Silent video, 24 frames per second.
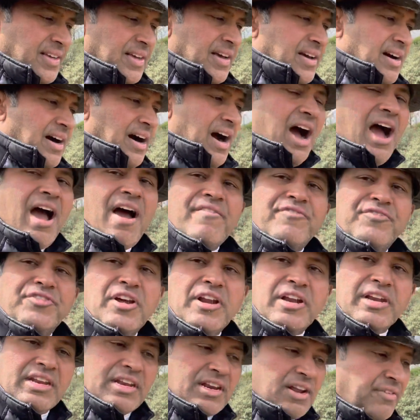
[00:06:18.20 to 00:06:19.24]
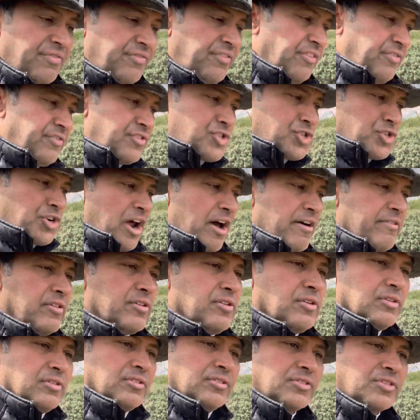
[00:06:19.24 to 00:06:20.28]
I have done enough of
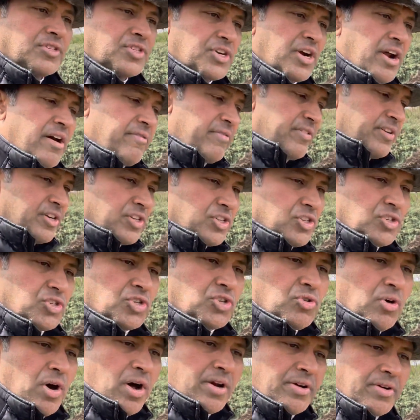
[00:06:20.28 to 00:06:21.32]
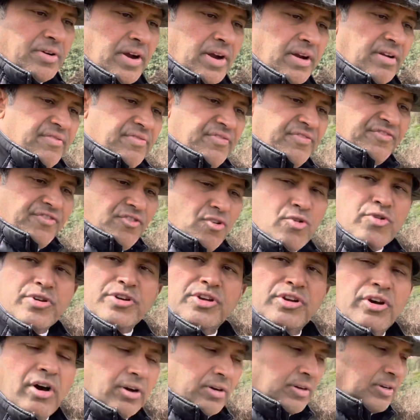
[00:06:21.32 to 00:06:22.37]
traveling to 240
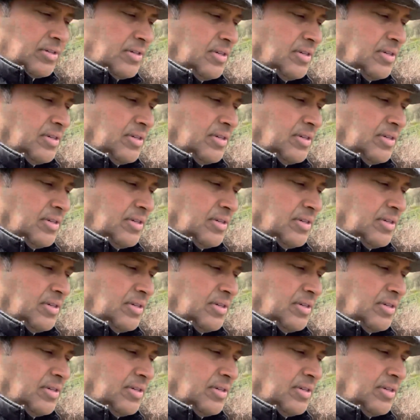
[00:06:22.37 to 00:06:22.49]
odd